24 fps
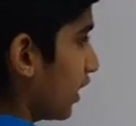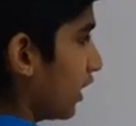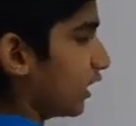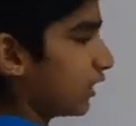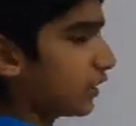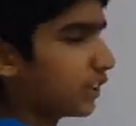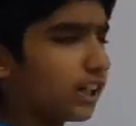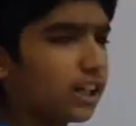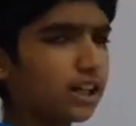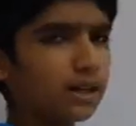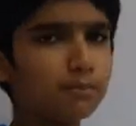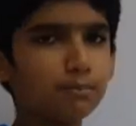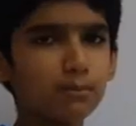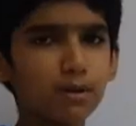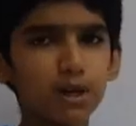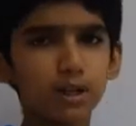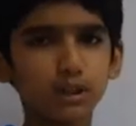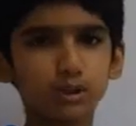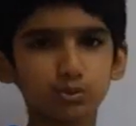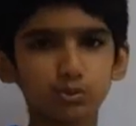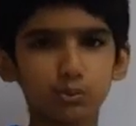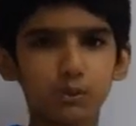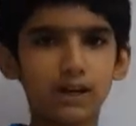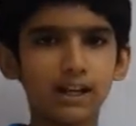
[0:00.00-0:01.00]
The
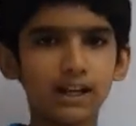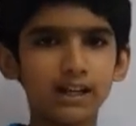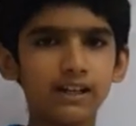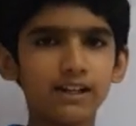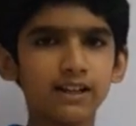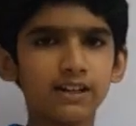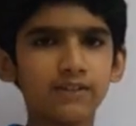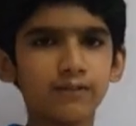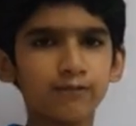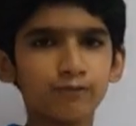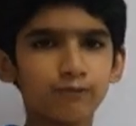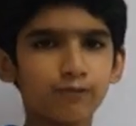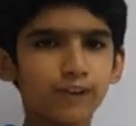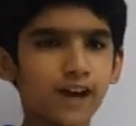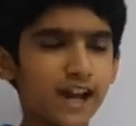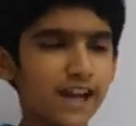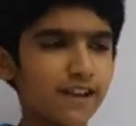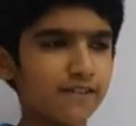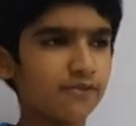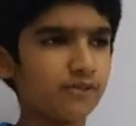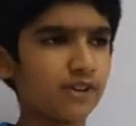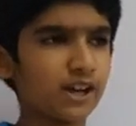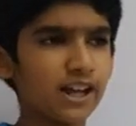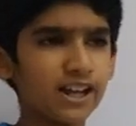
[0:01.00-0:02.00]
numbers 1,
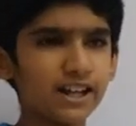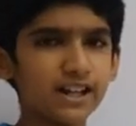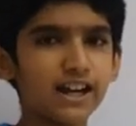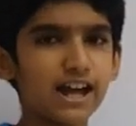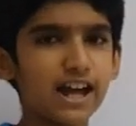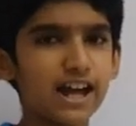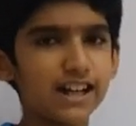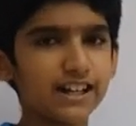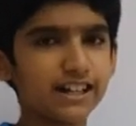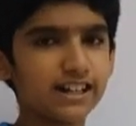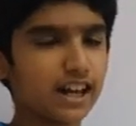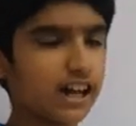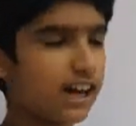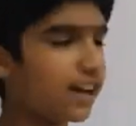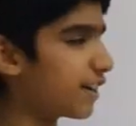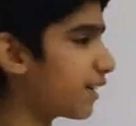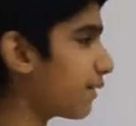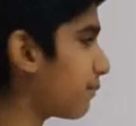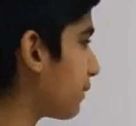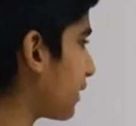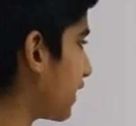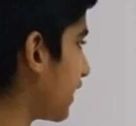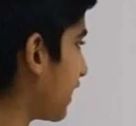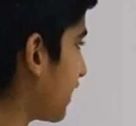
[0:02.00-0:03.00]
5 and 9 are
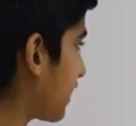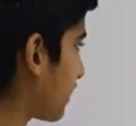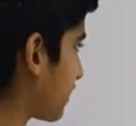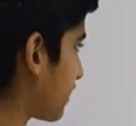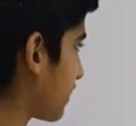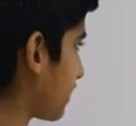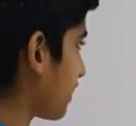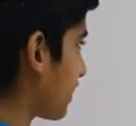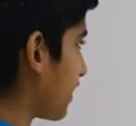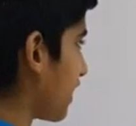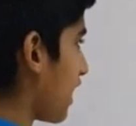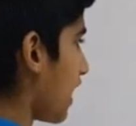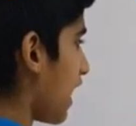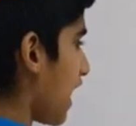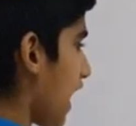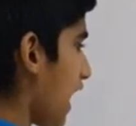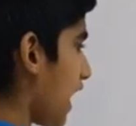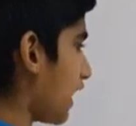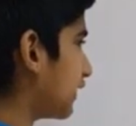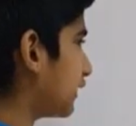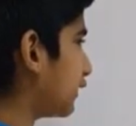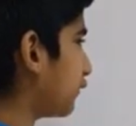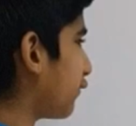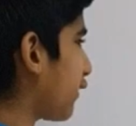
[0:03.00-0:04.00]
remaining.
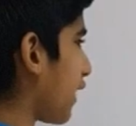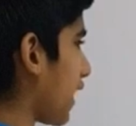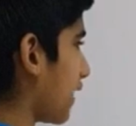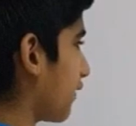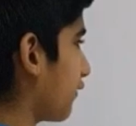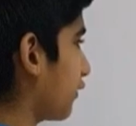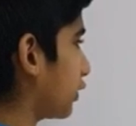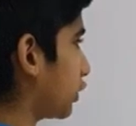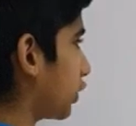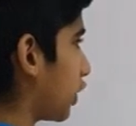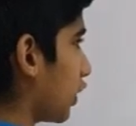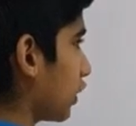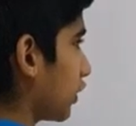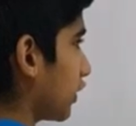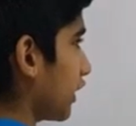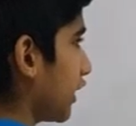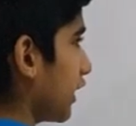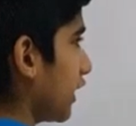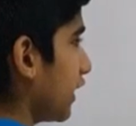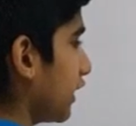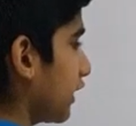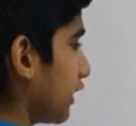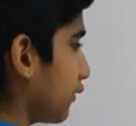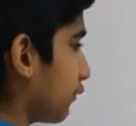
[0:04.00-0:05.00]
As 5 is
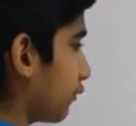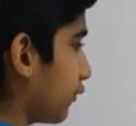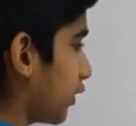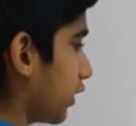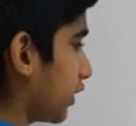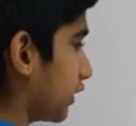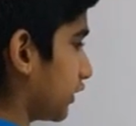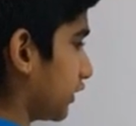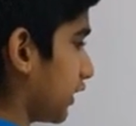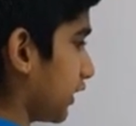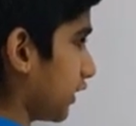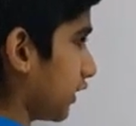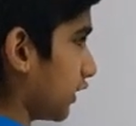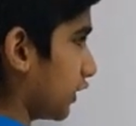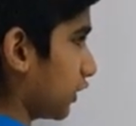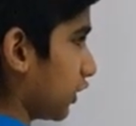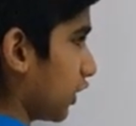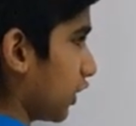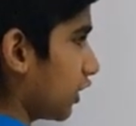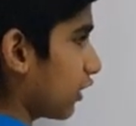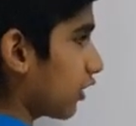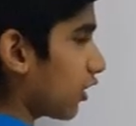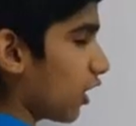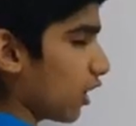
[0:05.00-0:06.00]
already in the first and the
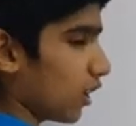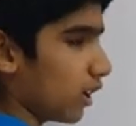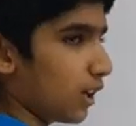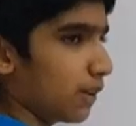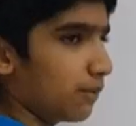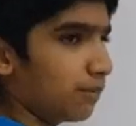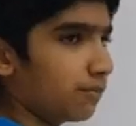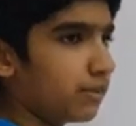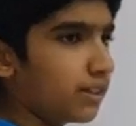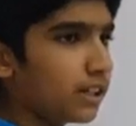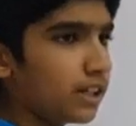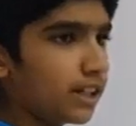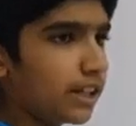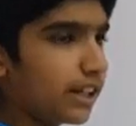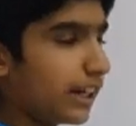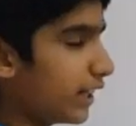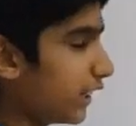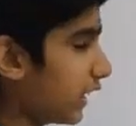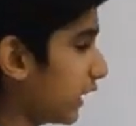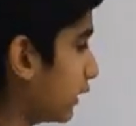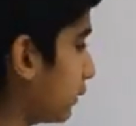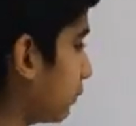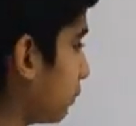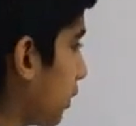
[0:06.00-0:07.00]
third column, it
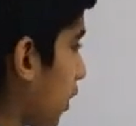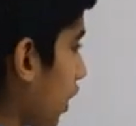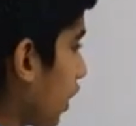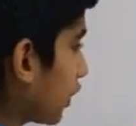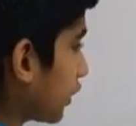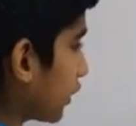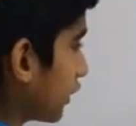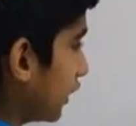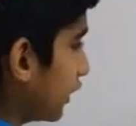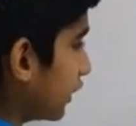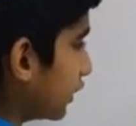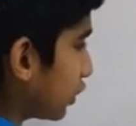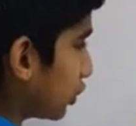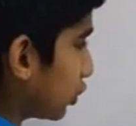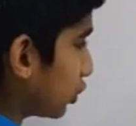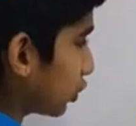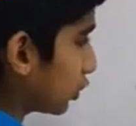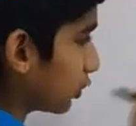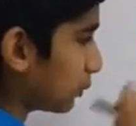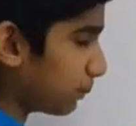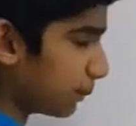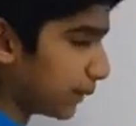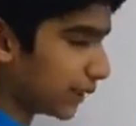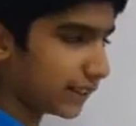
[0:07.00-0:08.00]
has blocked these two
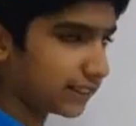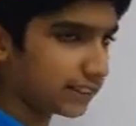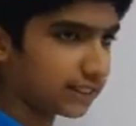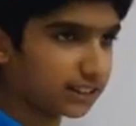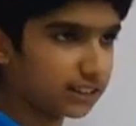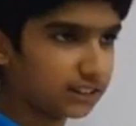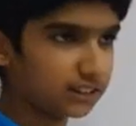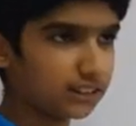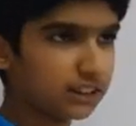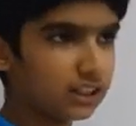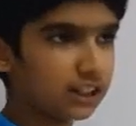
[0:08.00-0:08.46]
spaces.